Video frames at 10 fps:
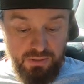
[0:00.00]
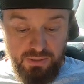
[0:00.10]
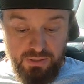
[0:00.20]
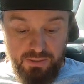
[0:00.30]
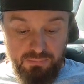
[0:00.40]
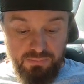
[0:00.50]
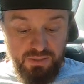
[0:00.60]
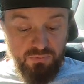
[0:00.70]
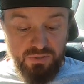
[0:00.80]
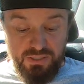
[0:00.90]

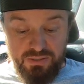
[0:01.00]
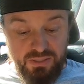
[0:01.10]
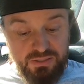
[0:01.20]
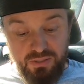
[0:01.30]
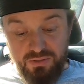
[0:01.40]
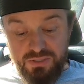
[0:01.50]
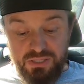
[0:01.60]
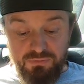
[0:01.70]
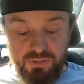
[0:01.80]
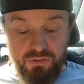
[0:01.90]
Then we're down to like
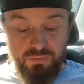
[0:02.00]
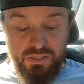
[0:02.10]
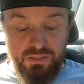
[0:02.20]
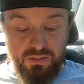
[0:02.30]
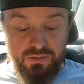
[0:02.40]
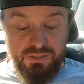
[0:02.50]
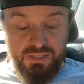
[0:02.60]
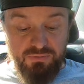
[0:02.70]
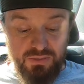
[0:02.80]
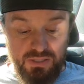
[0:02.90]
$1.73,
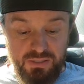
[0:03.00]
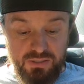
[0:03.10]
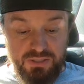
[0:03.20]
$1.70.